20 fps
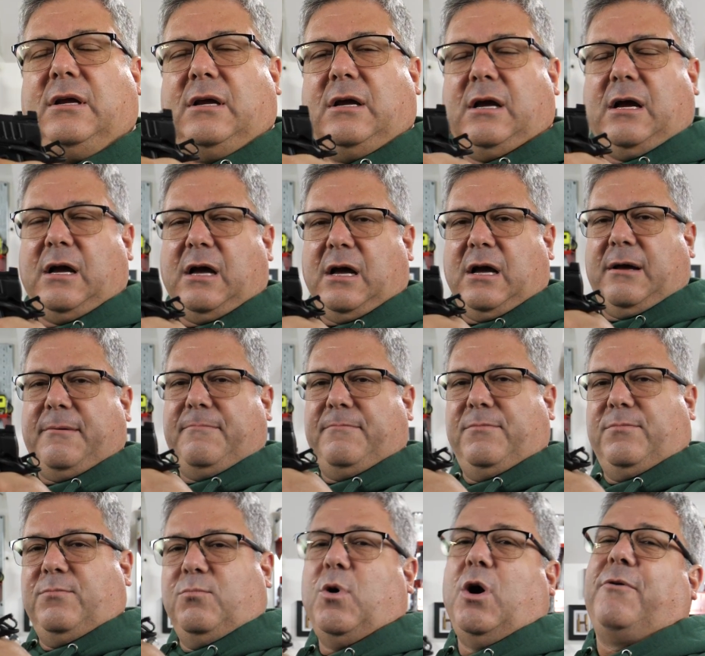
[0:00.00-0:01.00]

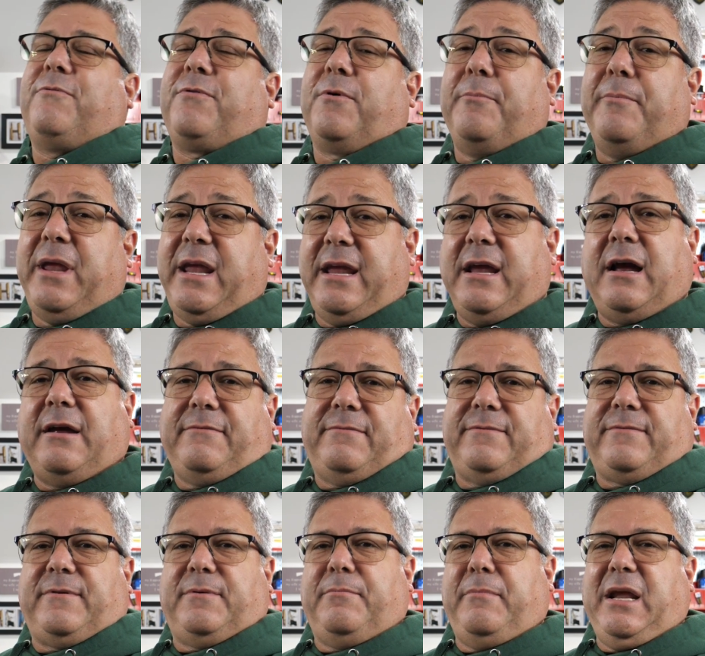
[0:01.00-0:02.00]
well, for me, I
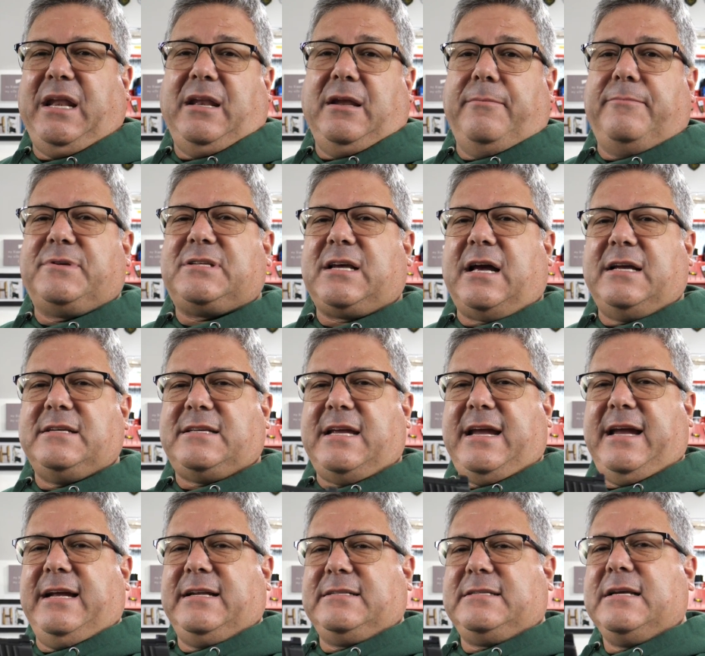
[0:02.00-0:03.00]
have medium-sized
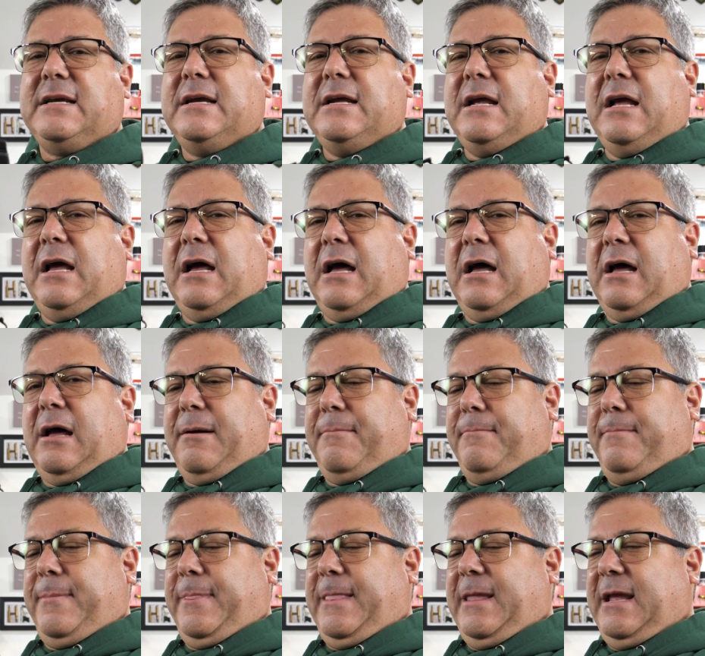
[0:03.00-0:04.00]
hands.
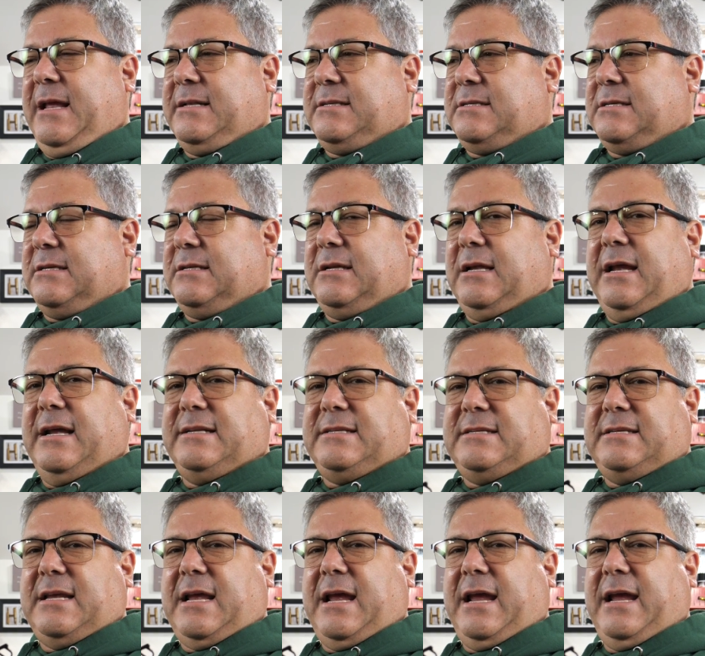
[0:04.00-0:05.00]

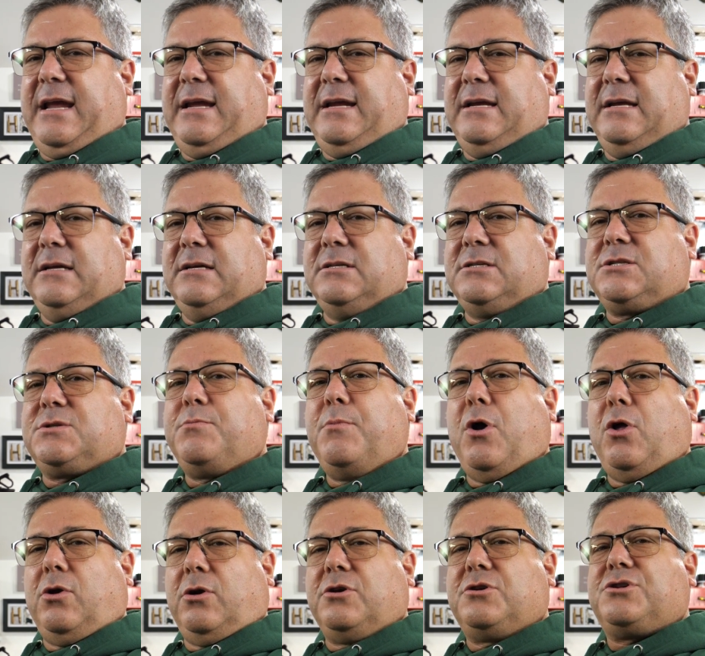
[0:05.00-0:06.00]
It's a
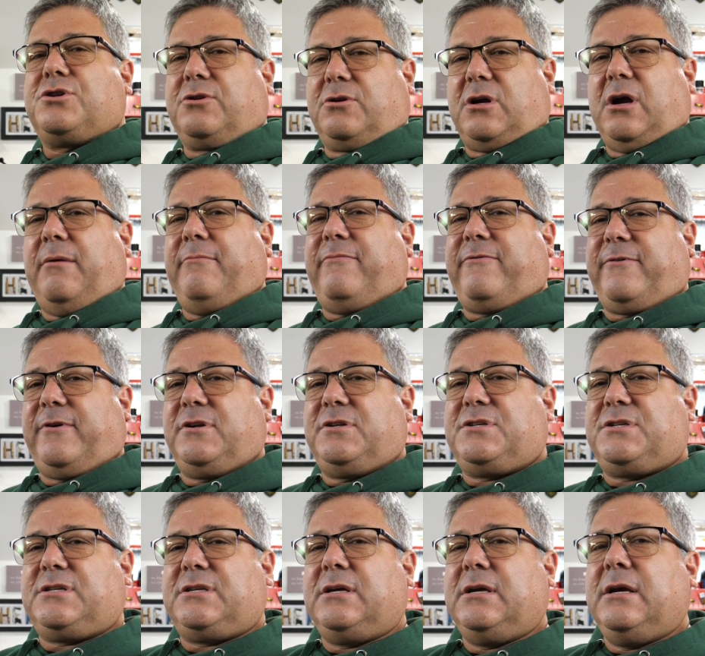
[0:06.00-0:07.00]
smaller
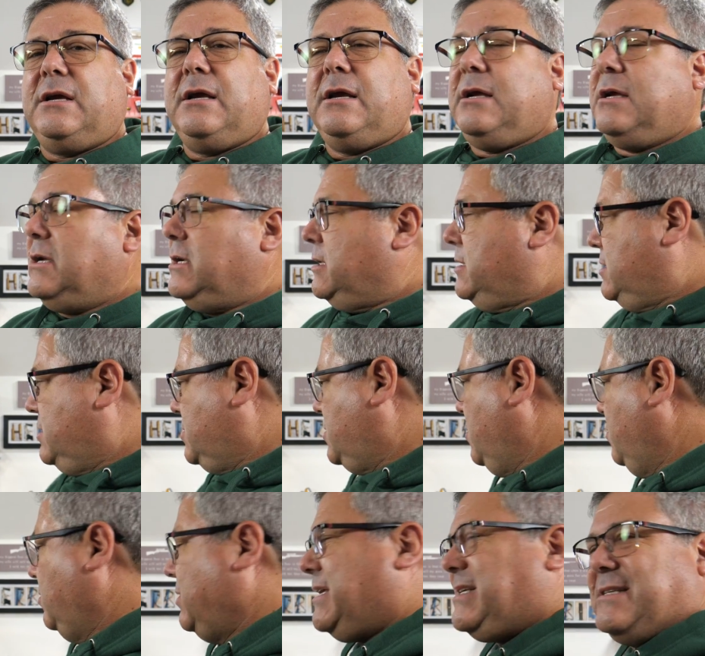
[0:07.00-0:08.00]
circumference.
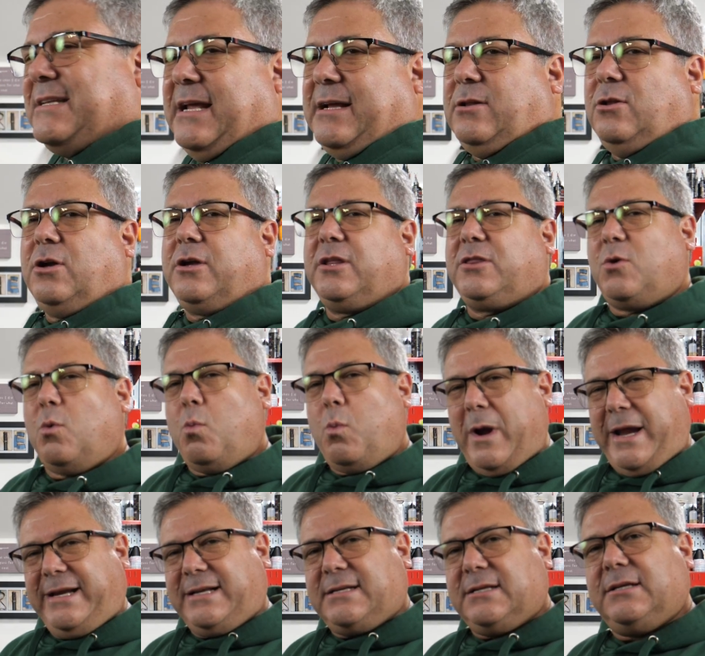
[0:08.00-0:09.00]
So let's take a look at the
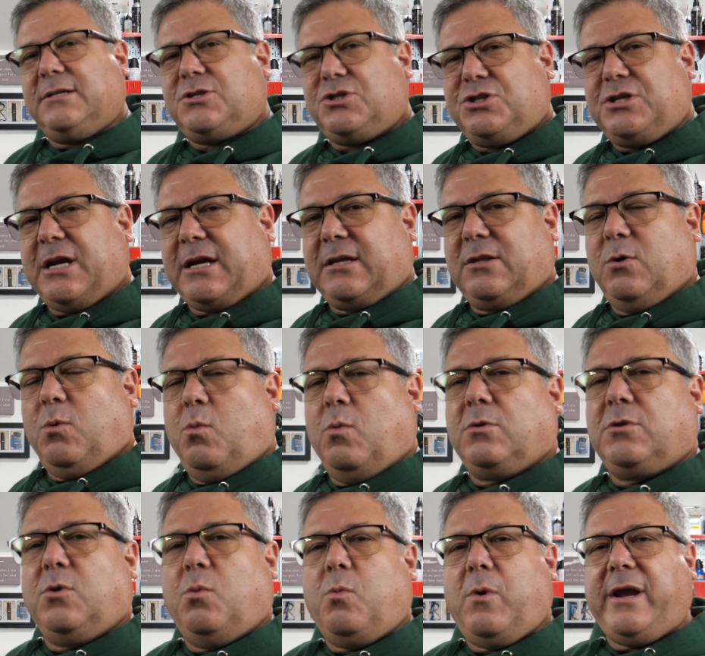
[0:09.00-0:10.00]
weight. Let's check the
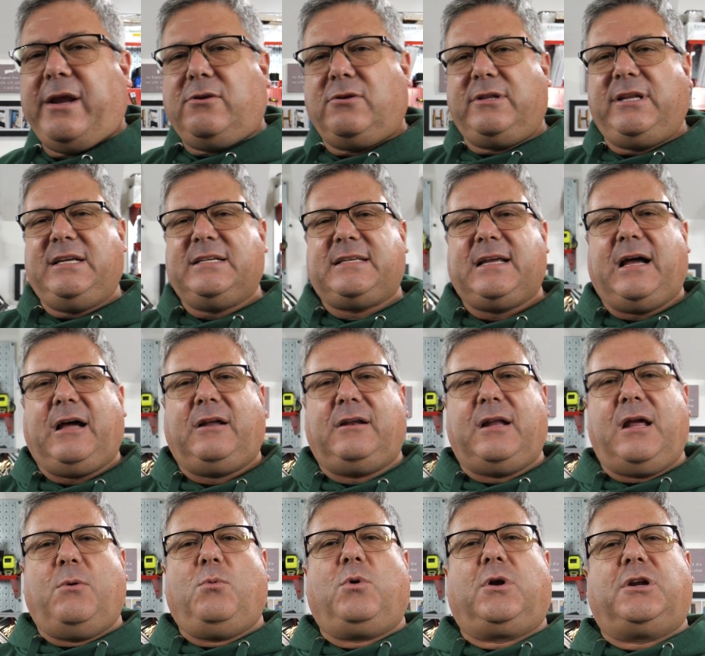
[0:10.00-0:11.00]
weight on these out,
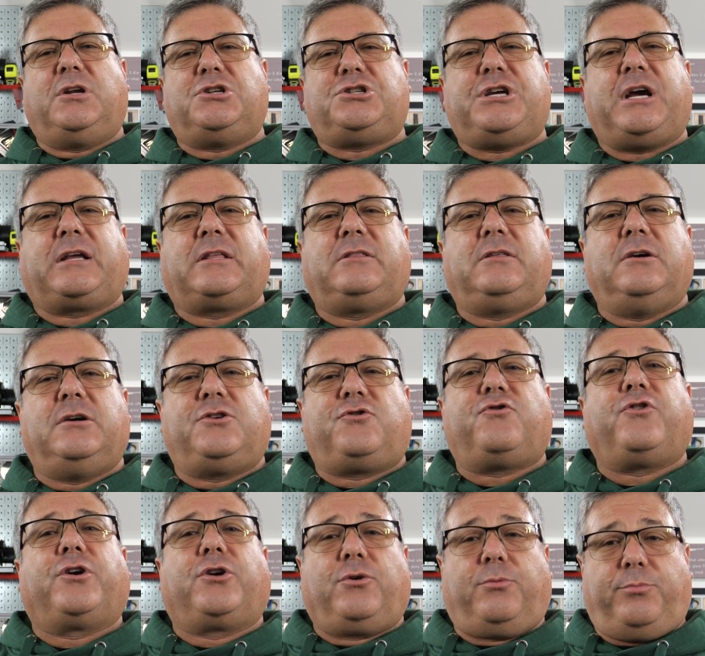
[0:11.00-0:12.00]
and we're going to check the
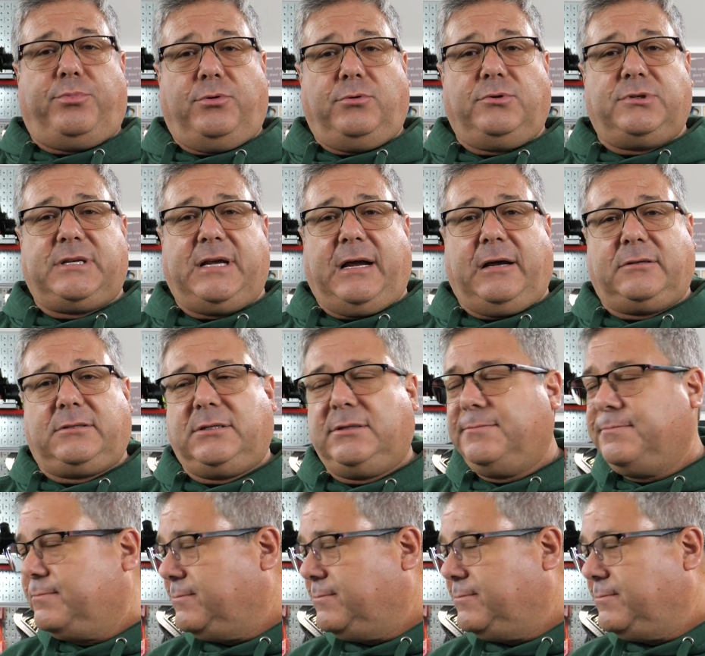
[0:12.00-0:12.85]
trigger pulls out.